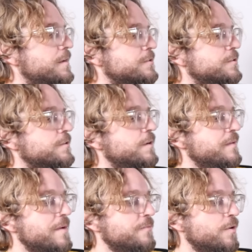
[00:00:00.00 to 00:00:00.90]
So
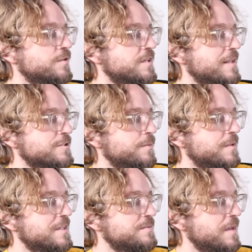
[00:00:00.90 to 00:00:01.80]
if I'm focusing on
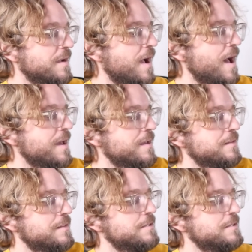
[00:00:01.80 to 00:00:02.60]
something that's behind